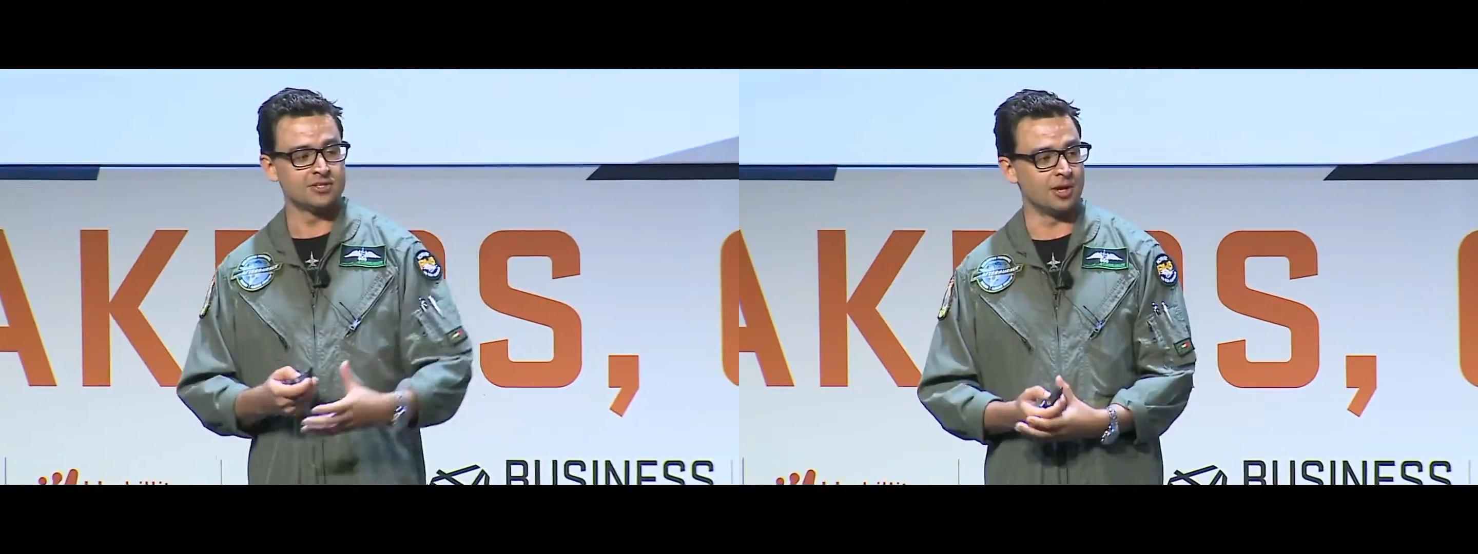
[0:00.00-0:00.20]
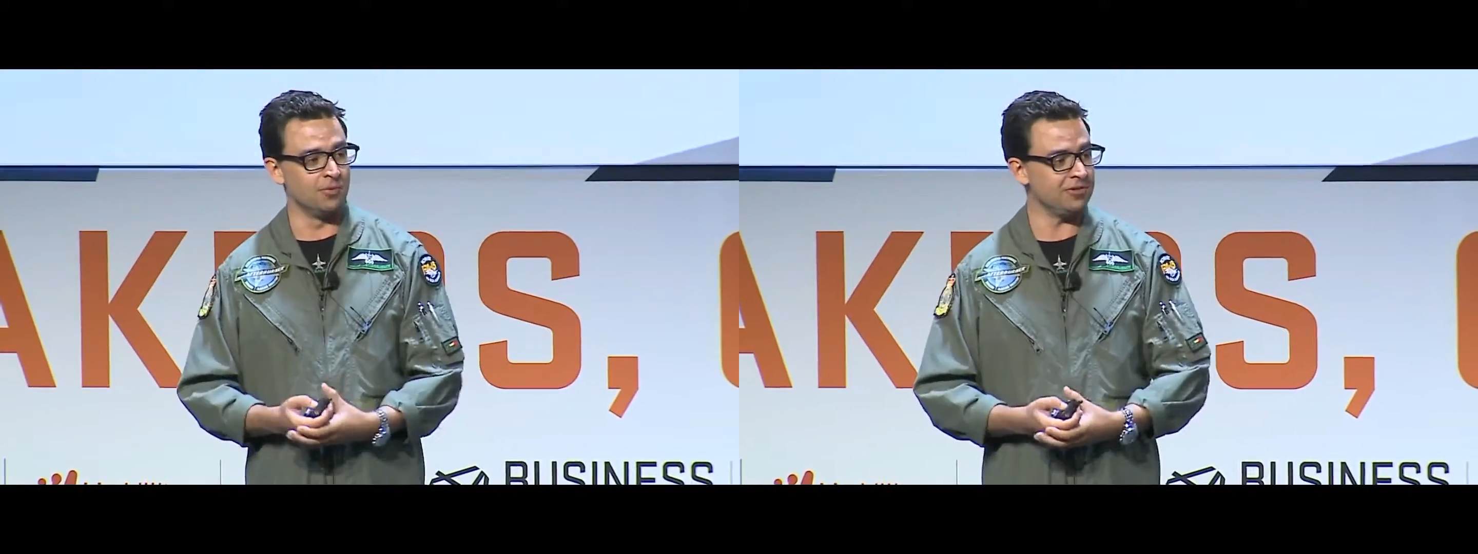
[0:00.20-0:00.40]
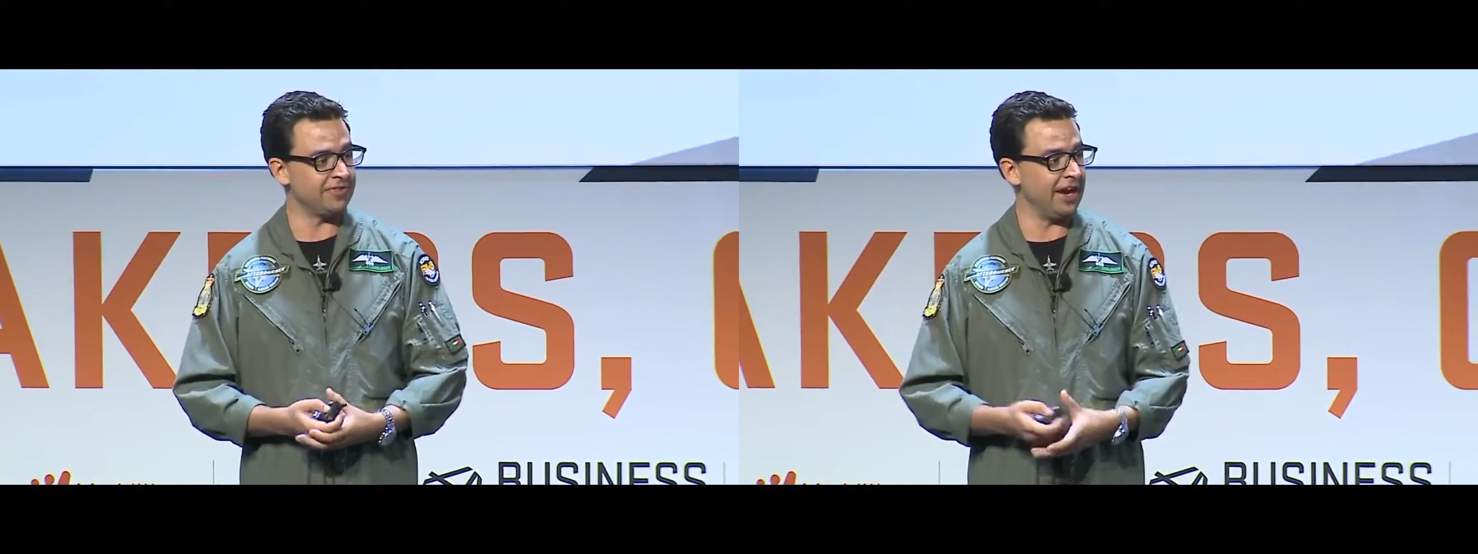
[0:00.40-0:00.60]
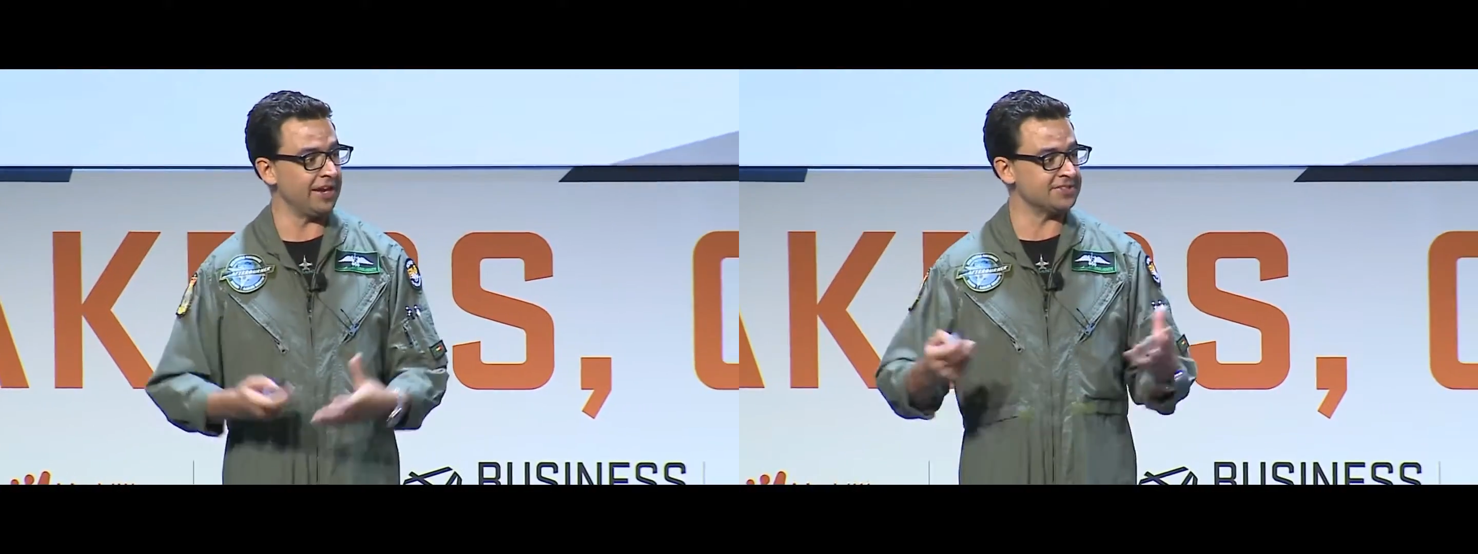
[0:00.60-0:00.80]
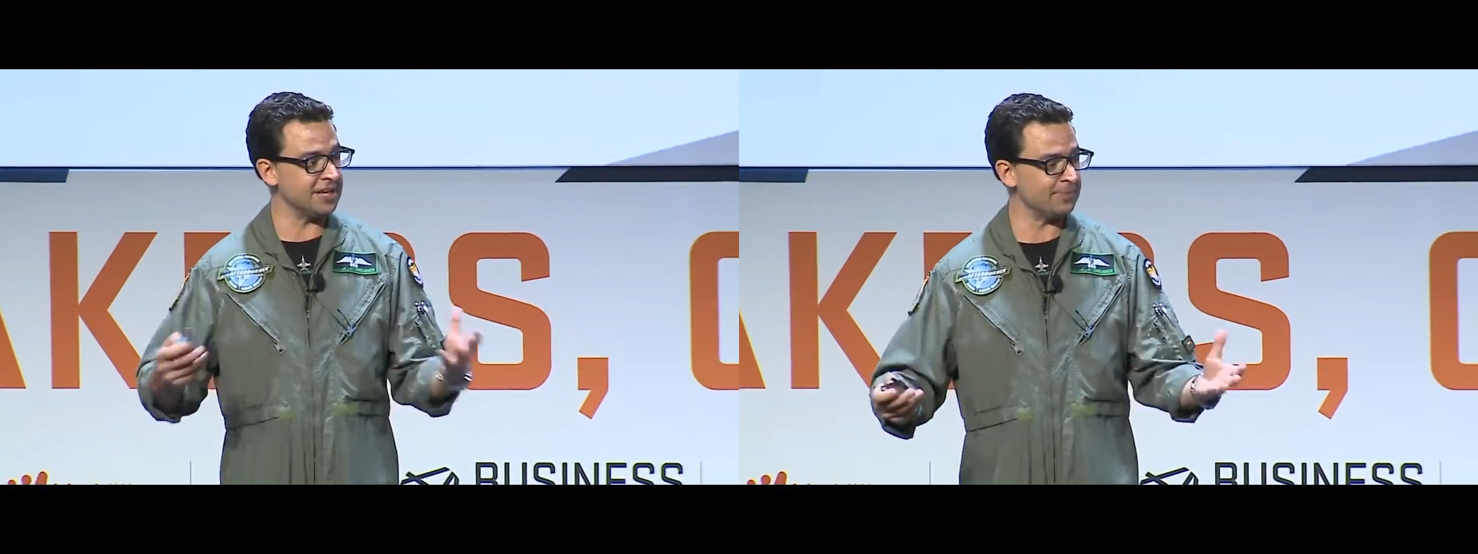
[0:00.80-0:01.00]
So I moved there
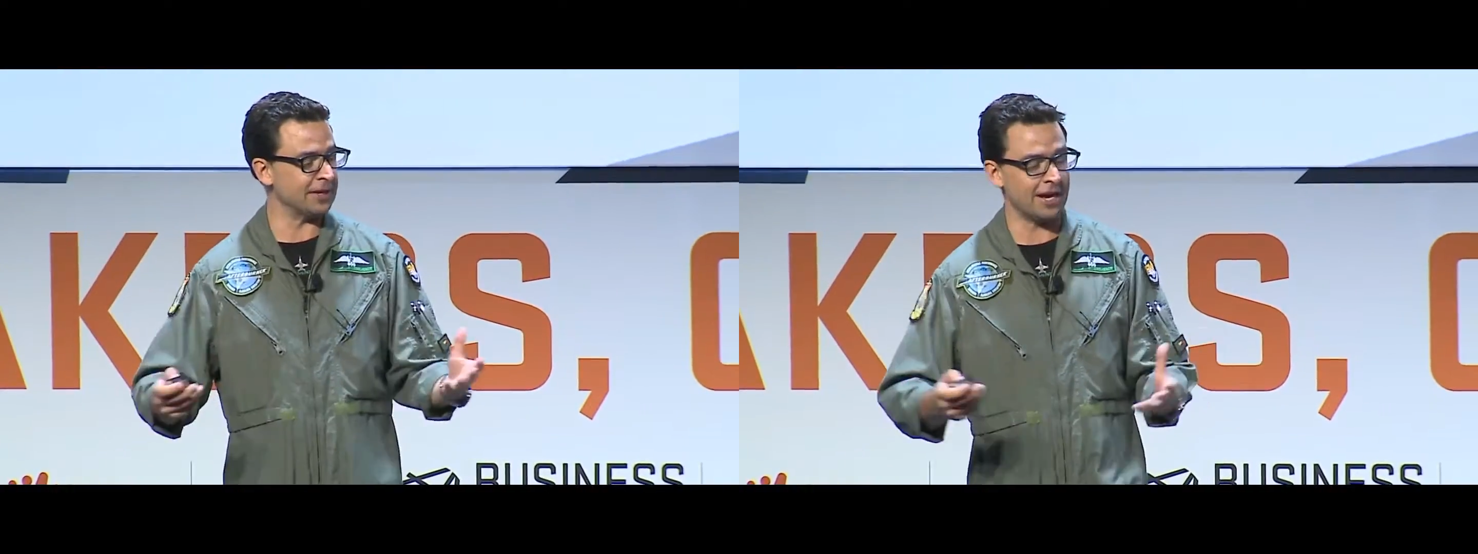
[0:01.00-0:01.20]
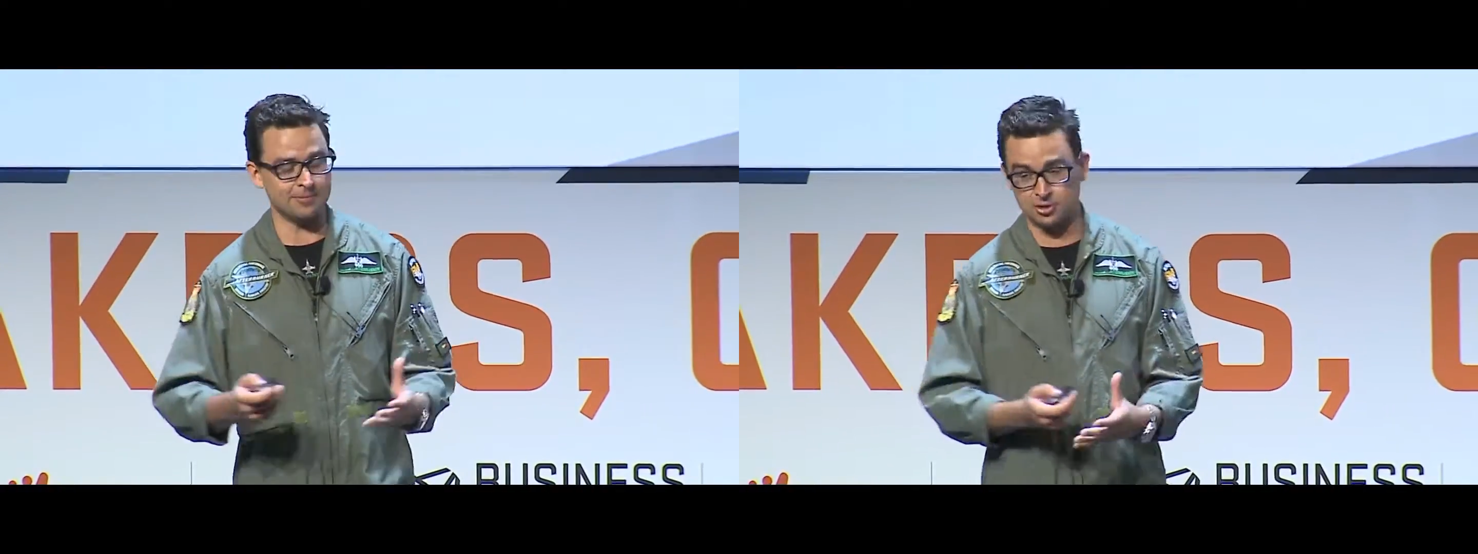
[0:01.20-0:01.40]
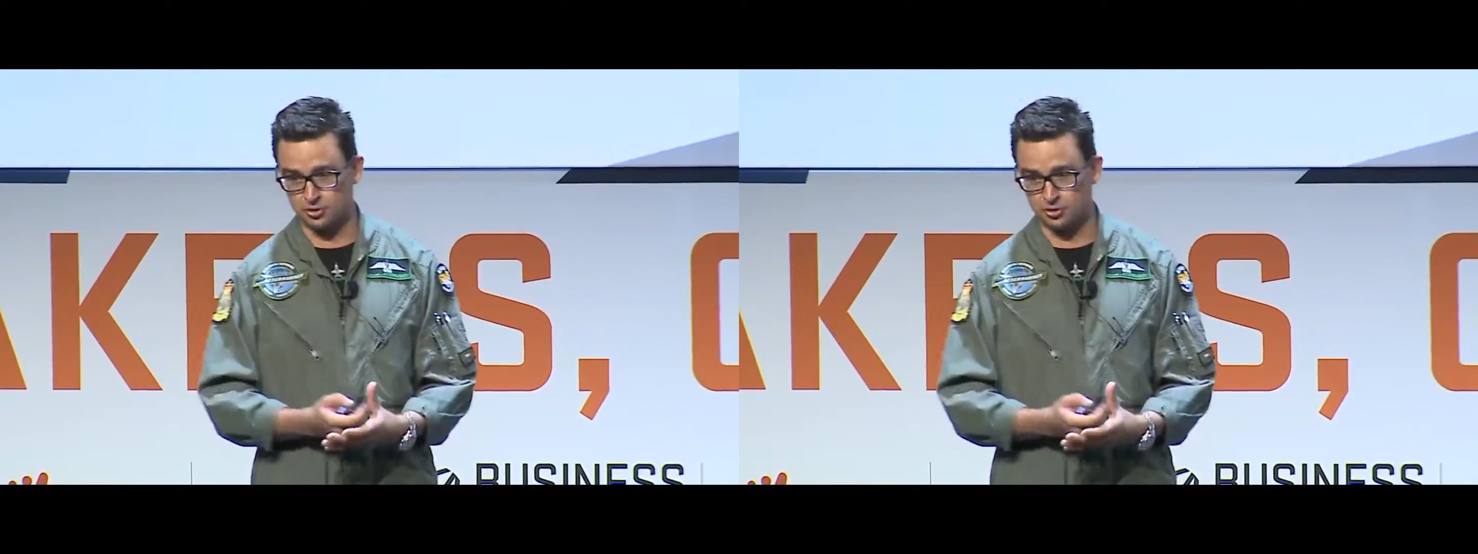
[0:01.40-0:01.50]
and set up a company